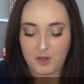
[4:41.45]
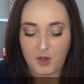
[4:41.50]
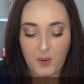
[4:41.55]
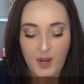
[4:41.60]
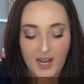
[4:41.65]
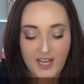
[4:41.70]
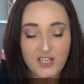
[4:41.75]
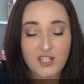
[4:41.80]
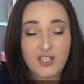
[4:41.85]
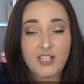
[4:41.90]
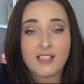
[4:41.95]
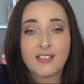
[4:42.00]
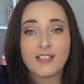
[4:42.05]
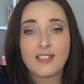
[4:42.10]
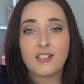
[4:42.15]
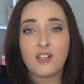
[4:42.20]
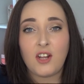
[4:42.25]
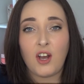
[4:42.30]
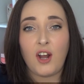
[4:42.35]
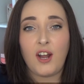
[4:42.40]

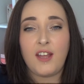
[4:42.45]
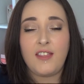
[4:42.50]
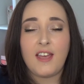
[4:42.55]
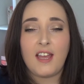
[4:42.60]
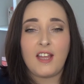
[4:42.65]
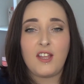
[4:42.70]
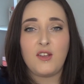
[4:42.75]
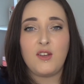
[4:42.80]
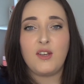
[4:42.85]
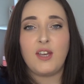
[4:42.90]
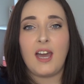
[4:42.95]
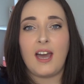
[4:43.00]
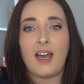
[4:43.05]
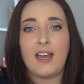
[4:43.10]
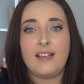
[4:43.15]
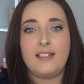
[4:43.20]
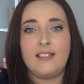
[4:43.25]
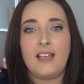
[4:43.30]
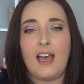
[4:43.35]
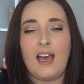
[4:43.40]
questions now that you
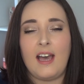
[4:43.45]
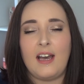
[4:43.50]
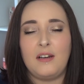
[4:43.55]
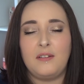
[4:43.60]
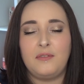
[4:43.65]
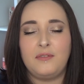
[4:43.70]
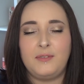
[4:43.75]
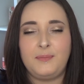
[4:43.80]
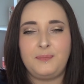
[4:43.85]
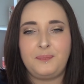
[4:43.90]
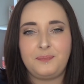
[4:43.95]
guys have